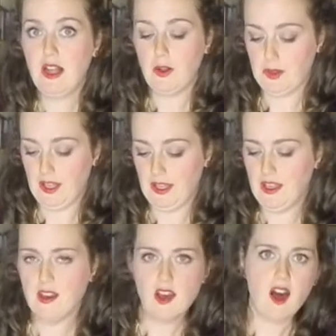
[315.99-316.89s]

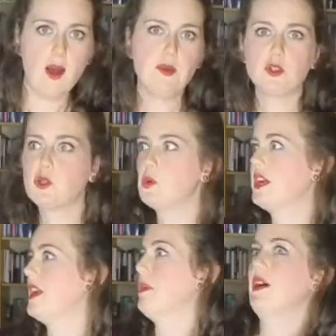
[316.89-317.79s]
Okay? I'm not
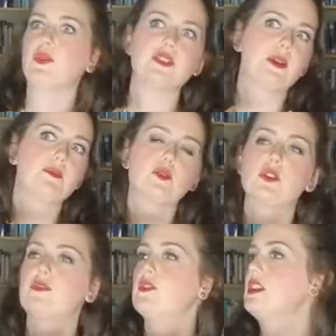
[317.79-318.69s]
talking about some sort
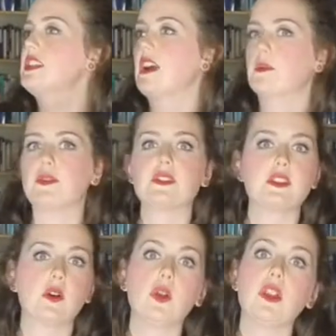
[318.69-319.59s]
of terrible
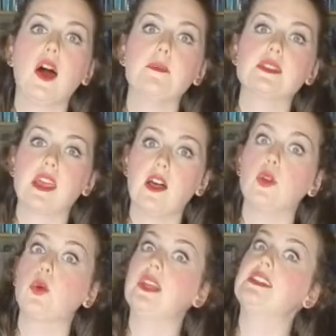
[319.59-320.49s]
stuck-on lime scale.
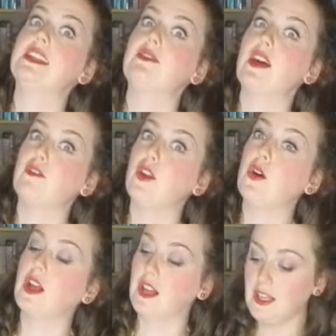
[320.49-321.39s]
You'll need to leave that for
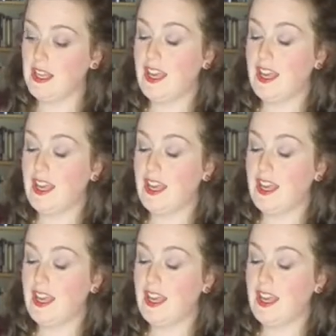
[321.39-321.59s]
longer.